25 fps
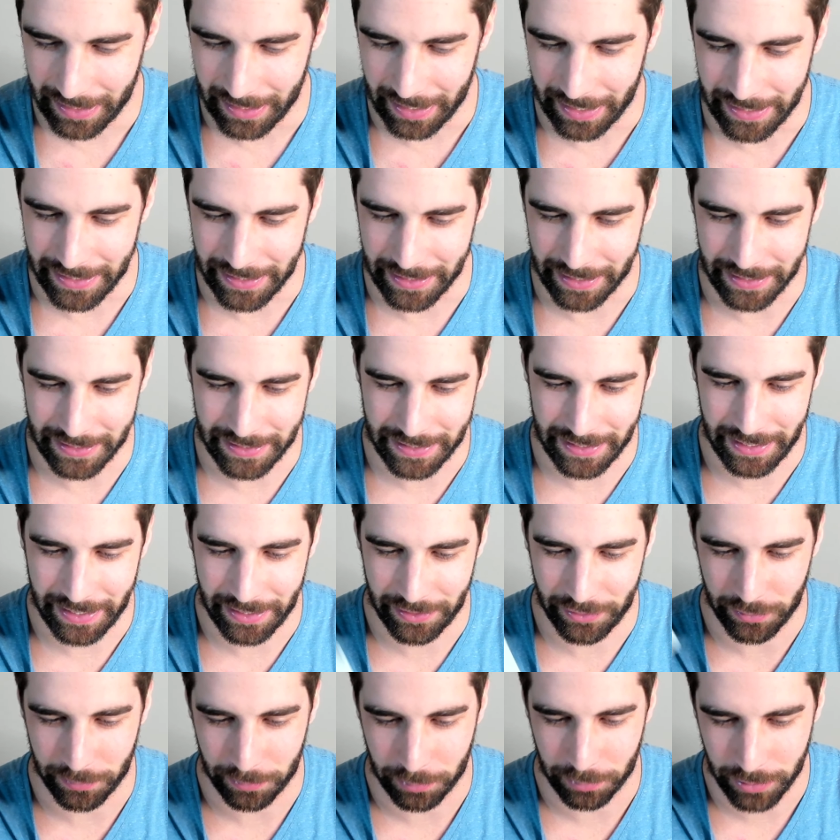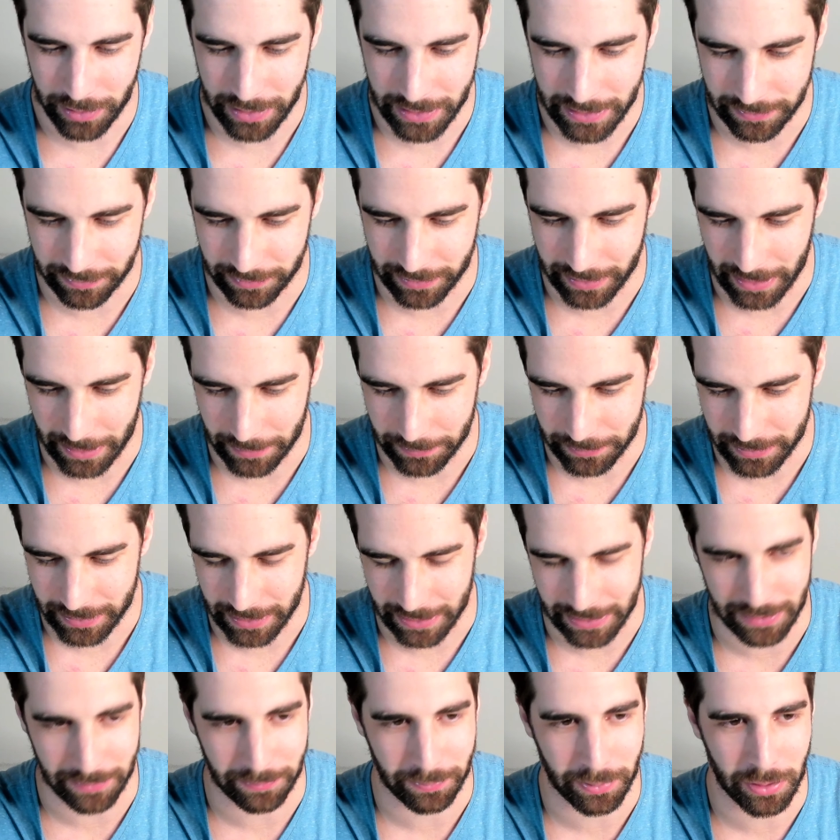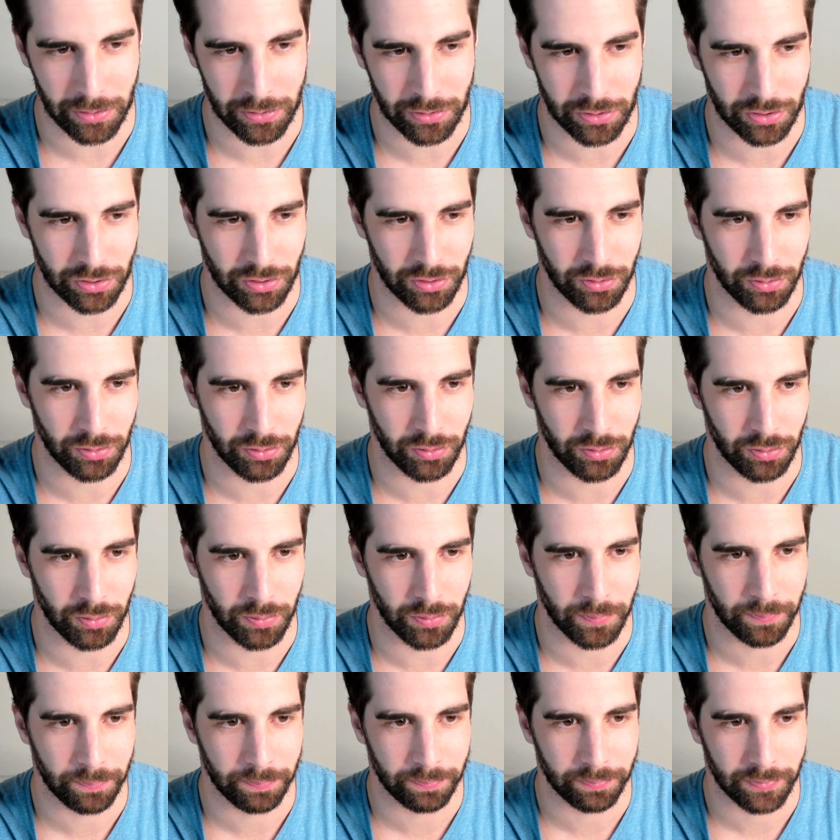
And you can see here the Prince of Cups as opposed to,